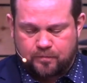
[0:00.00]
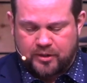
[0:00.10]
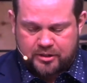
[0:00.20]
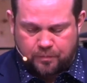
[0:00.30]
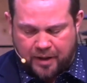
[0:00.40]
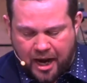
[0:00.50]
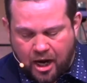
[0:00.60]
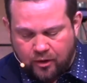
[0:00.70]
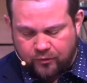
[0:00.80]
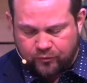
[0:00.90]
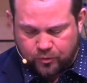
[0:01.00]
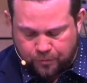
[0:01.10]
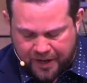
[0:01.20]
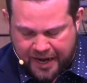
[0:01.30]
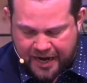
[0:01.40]
That's a powerful,
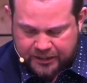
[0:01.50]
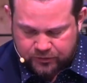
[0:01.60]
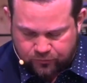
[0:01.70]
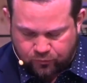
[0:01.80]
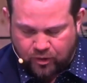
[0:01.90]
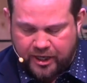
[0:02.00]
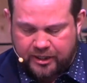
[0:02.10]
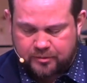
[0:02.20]
packed phrase,